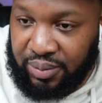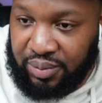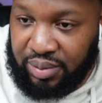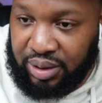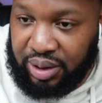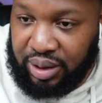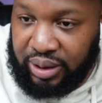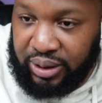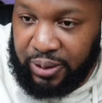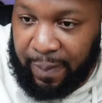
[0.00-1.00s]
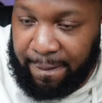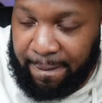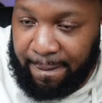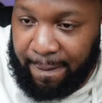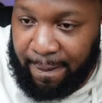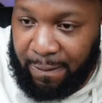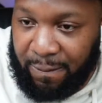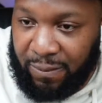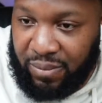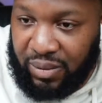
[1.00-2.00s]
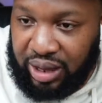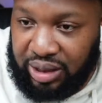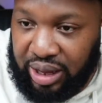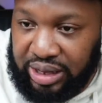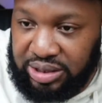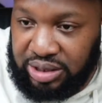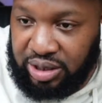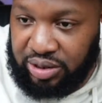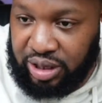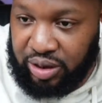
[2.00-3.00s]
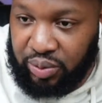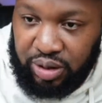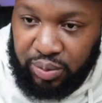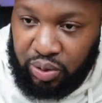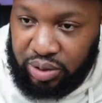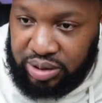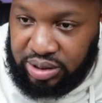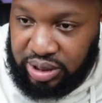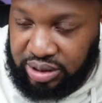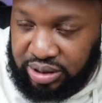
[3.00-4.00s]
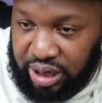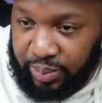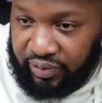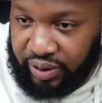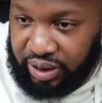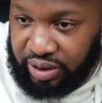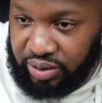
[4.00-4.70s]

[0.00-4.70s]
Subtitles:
Yeah. I still think we need to move your site to Shopify though.